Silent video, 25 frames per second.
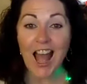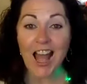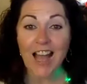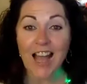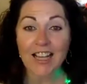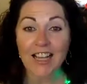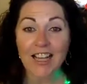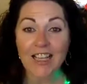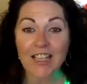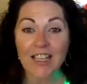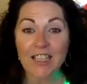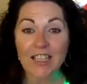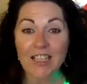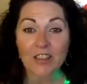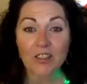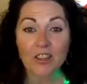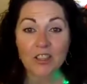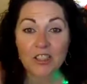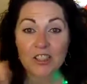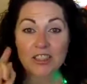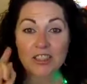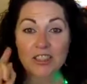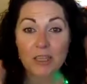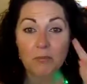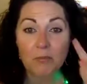I got
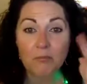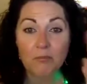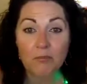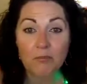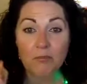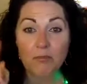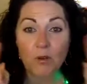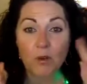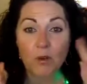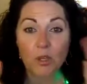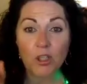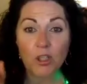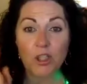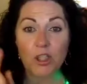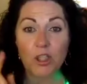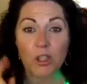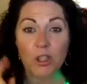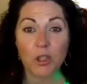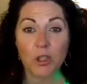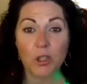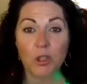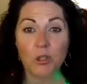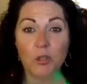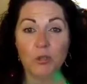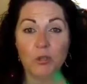another tip for
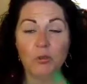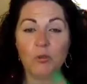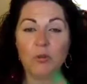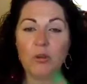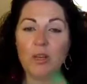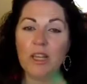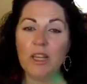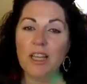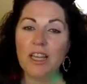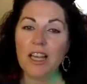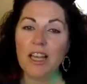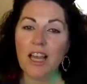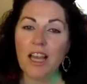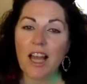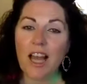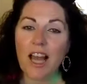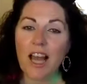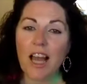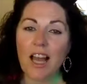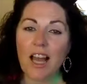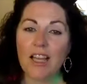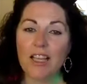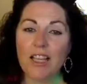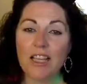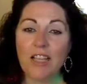you.
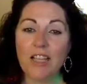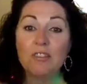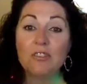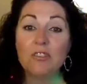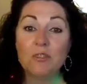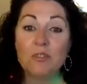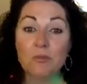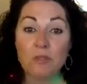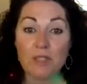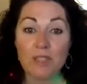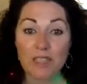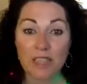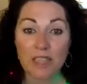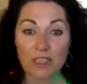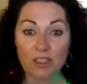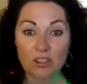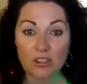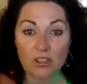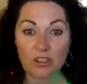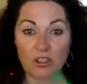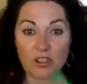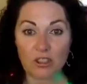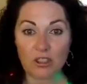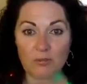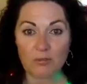Here's a
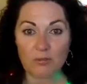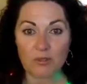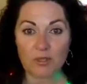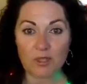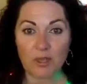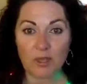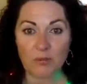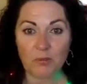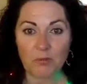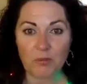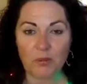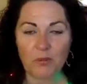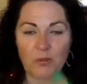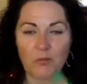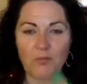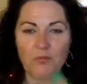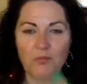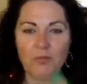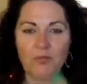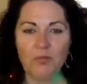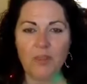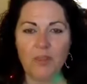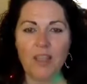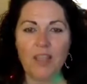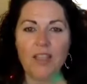relationship tip
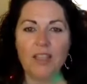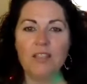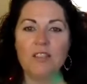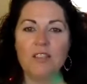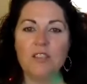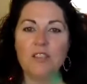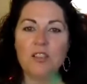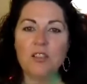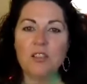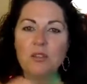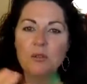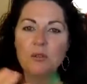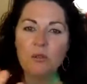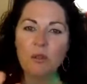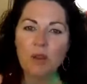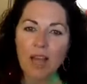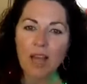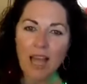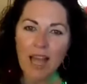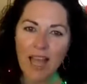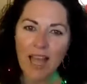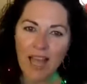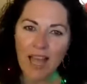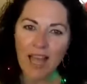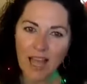to
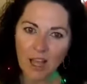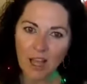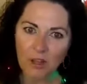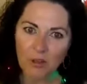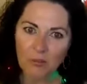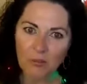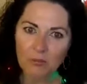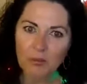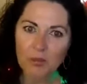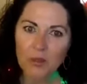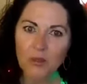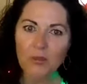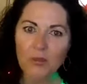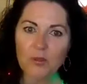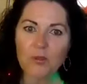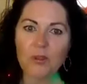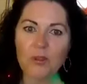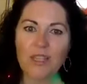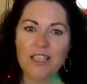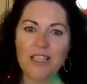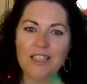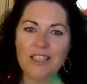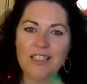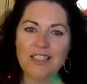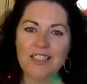help you
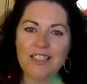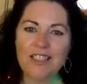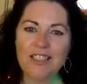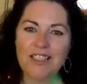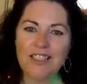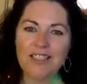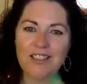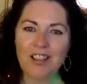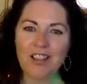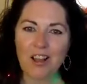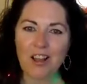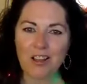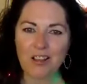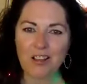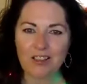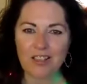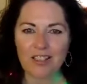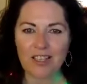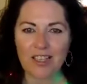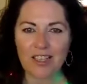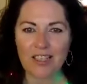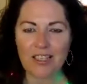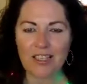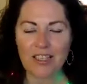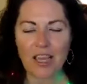in these
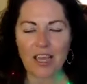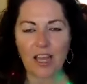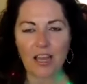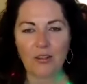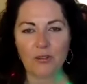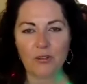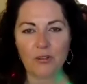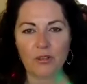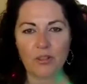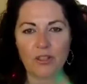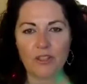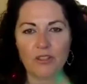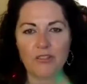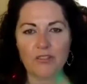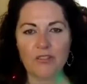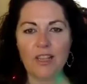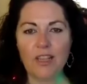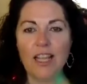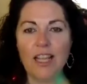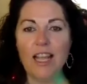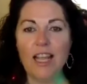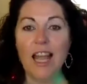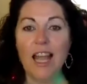holiday gatherings